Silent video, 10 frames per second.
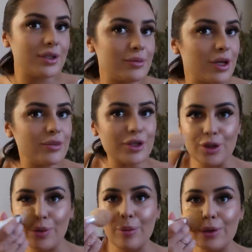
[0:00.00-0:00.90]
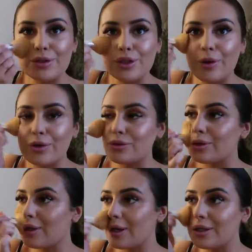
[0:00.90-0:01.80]
Sometimes I do put a bit too much on
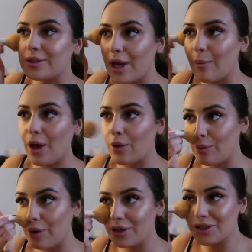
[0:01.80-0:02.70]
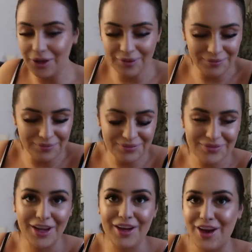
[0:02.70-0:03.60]
and I need to get a powder brush
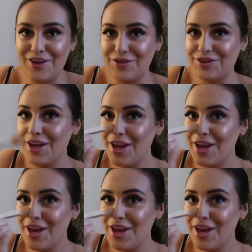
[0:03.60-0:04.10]
and kind of